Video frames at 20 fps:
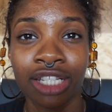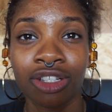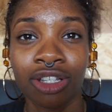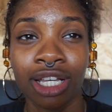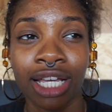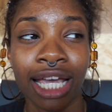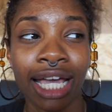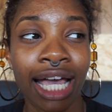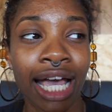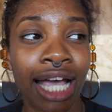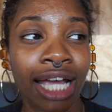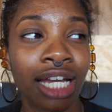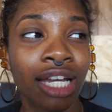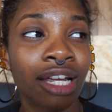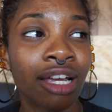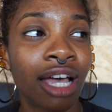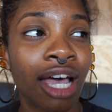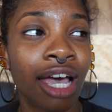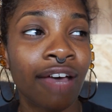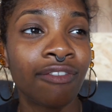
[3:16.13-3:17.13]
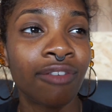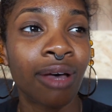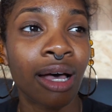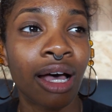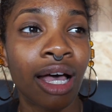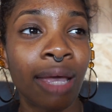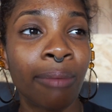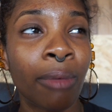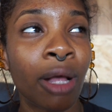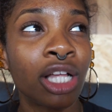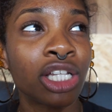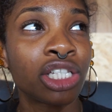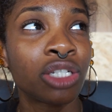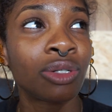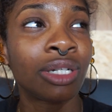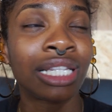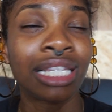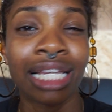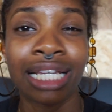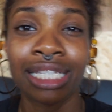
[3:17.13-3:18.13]
So like I kind of am, am
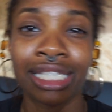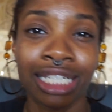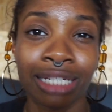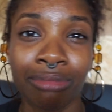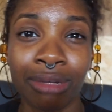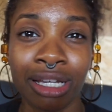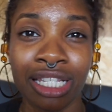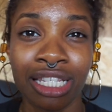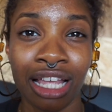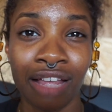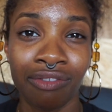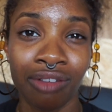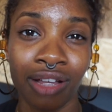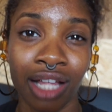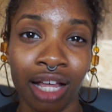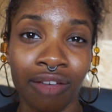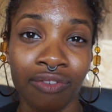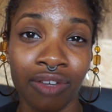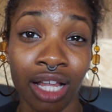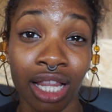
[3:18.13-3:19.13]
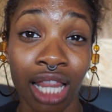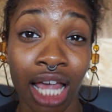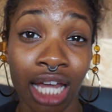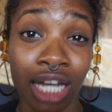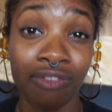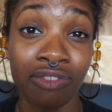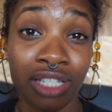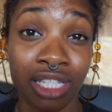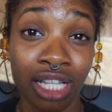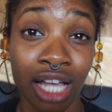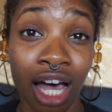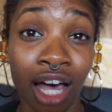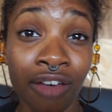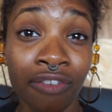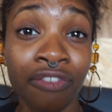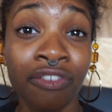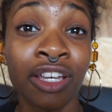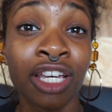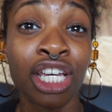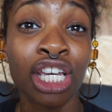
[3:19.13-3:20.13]
also cleansing myself of a lot of
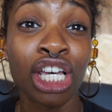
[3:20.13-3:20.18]
stuff.